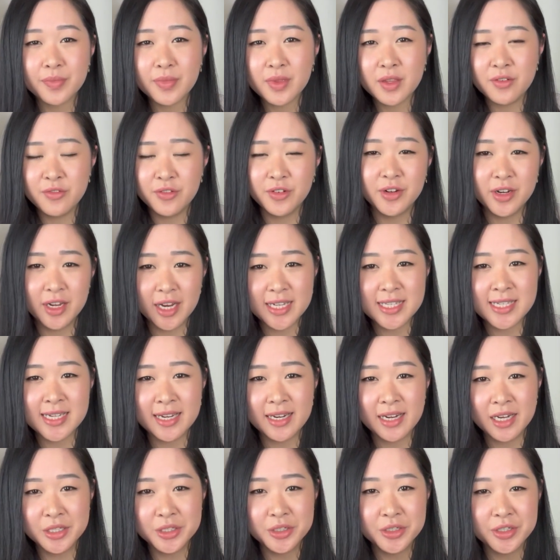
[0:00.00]
for
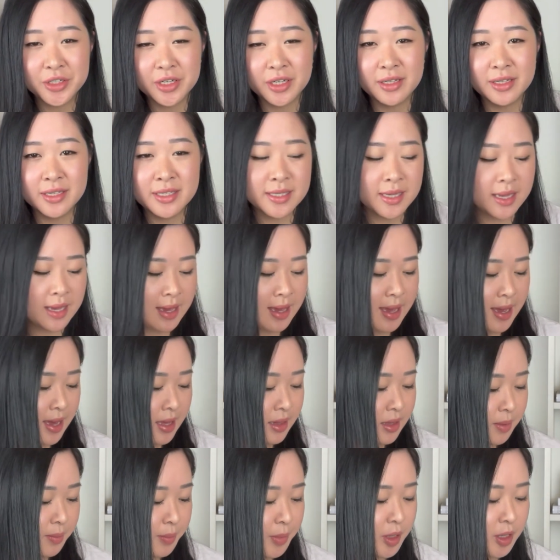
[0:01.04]
$1,900, and
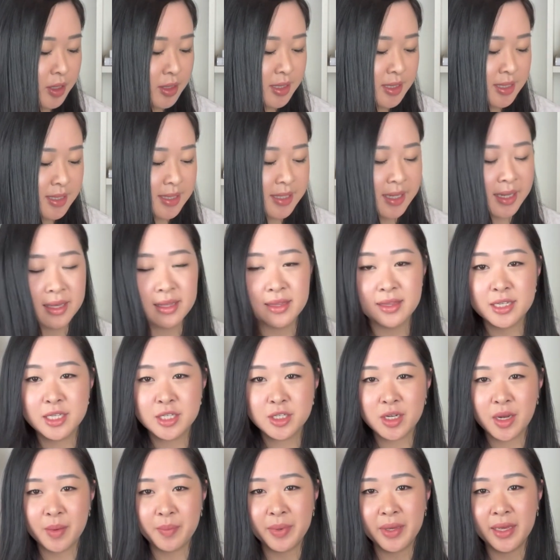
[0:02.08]
then purchasing this
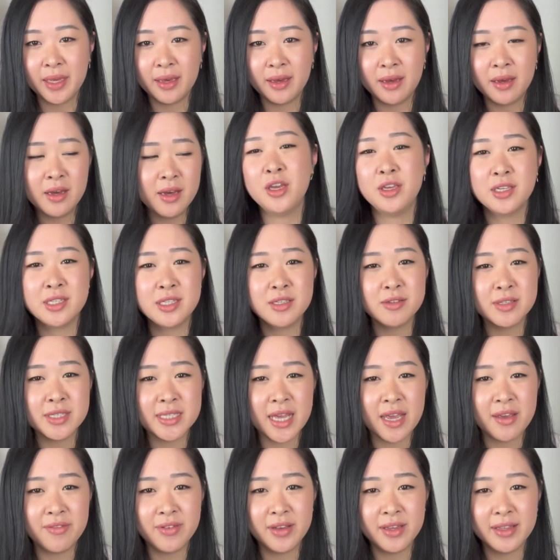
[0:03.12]
strap here, you're still
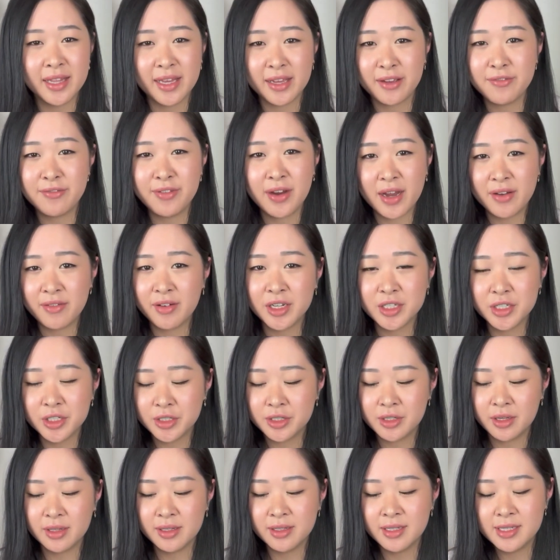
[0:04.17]
saving like
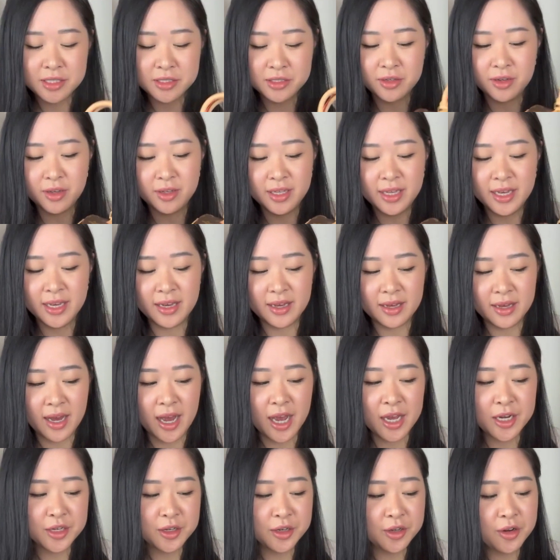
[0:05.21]
$500. So yeah, I
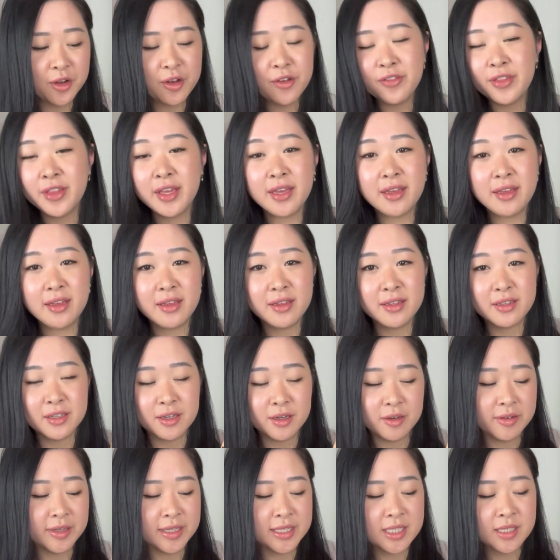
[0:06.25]
don't know if they're
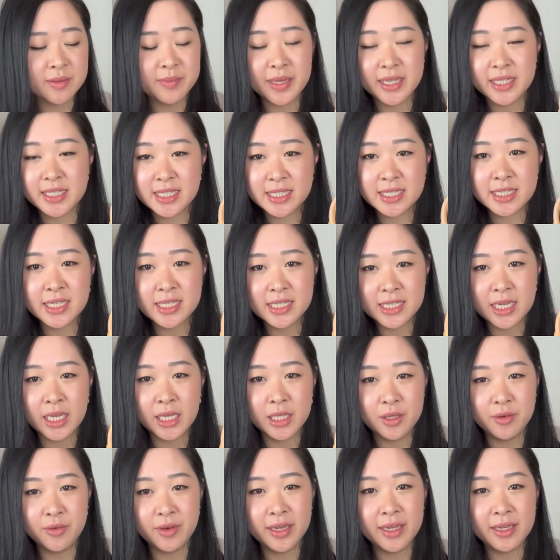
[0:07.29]
going to be
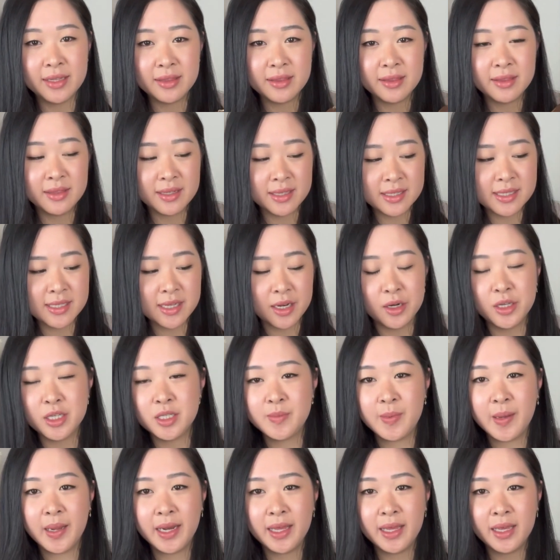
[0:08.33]
discontinuing this Nano
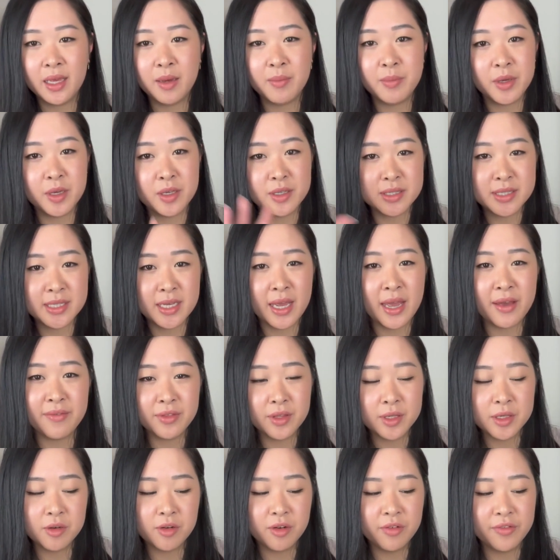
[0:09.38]
Speedy here because they have the
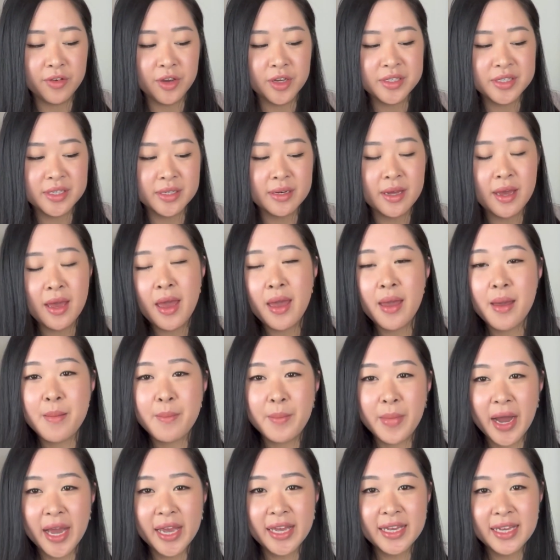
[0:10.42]
newer version.
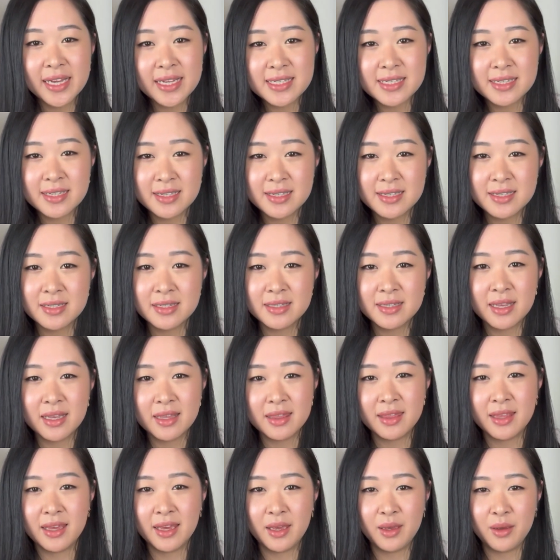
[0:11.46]
My guess is that
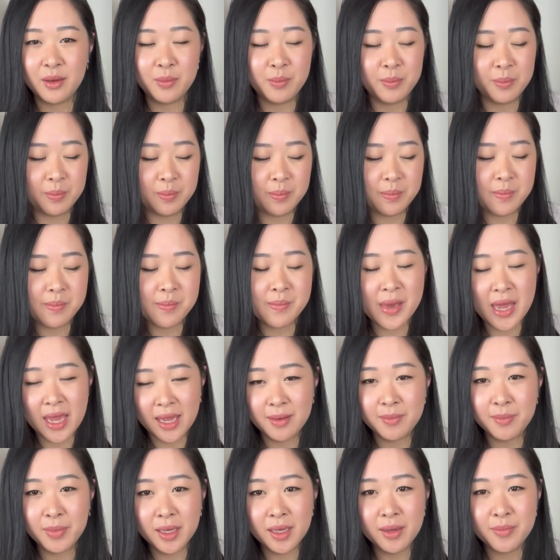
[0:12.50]
they may
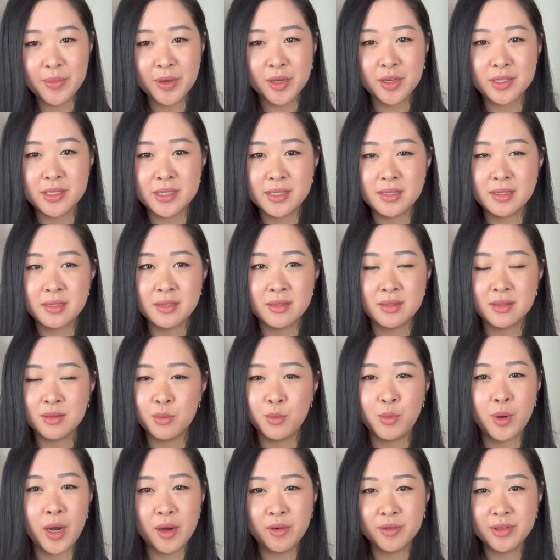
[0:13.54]
be, because
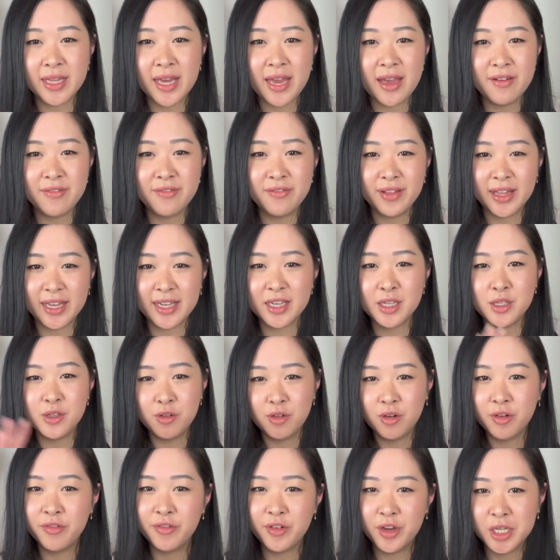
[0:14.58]
why would they have like a
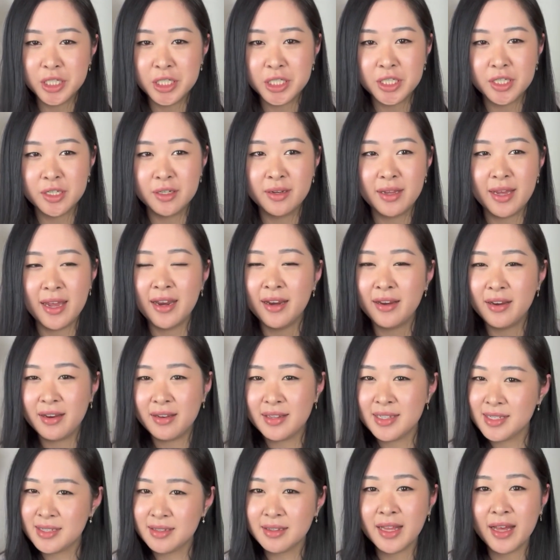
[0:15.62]
newer version and
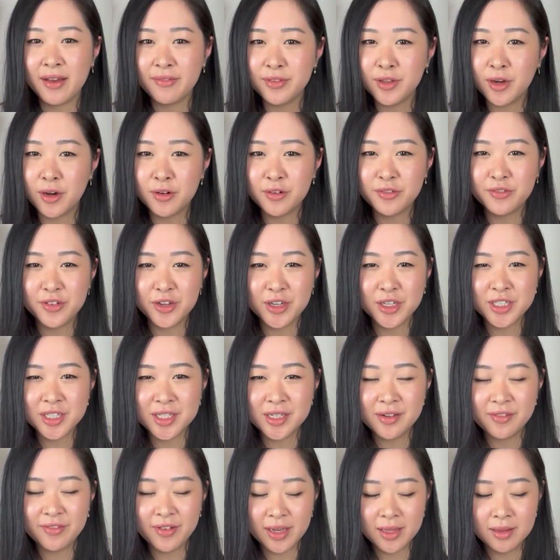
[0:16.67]
still have the old version
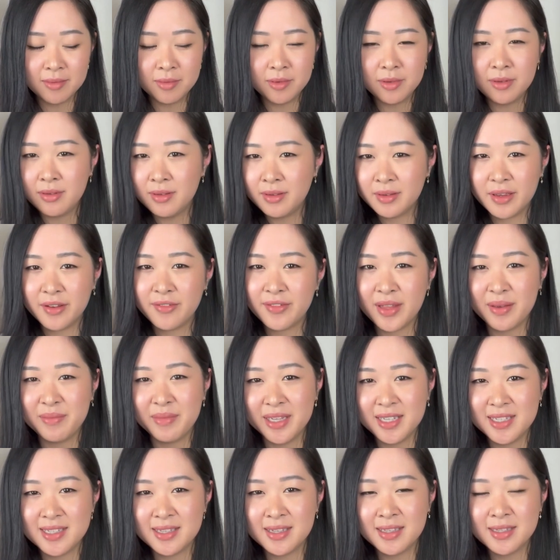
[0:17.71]
available, if that
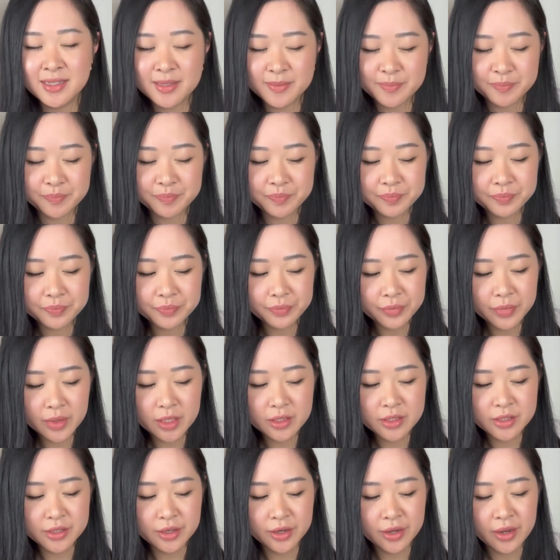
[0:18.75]
makes sense?
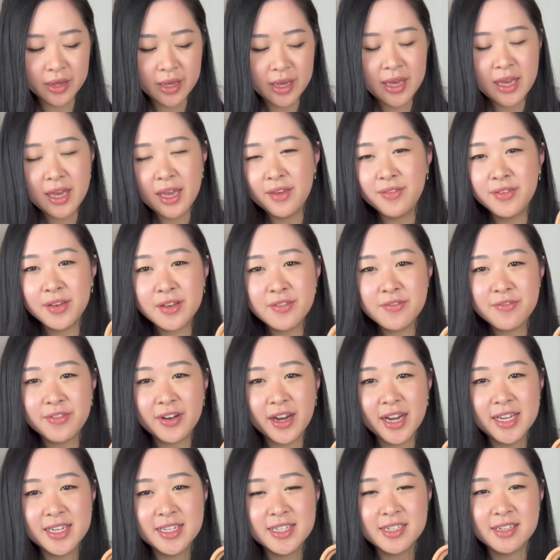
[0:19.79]
So if you can
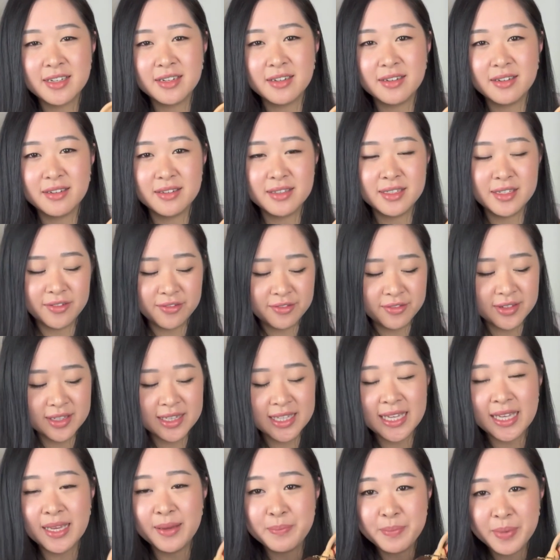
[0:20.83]
find it,
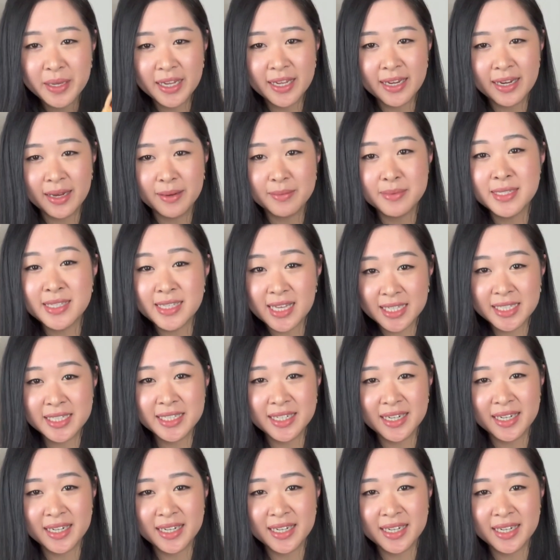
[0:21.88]
definitely pick it up, snatch it